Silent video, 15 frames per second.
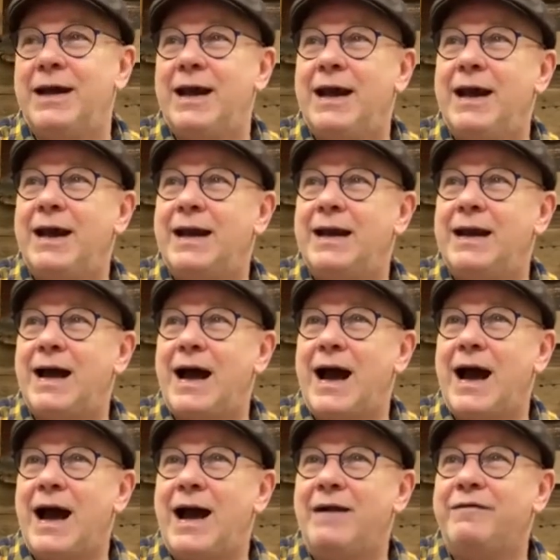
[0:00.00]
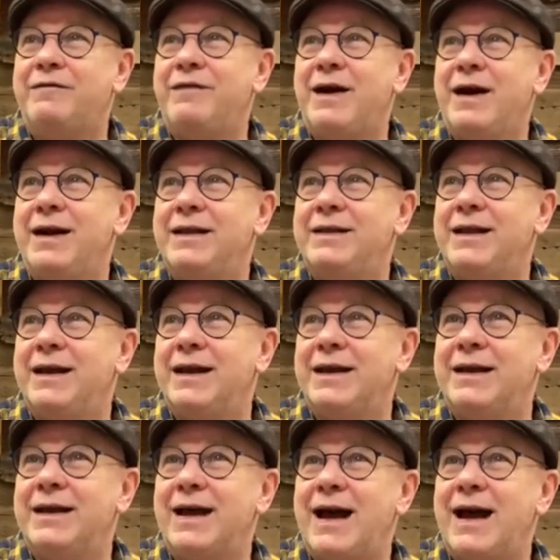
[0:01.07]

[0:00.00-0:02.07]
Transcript: And I find that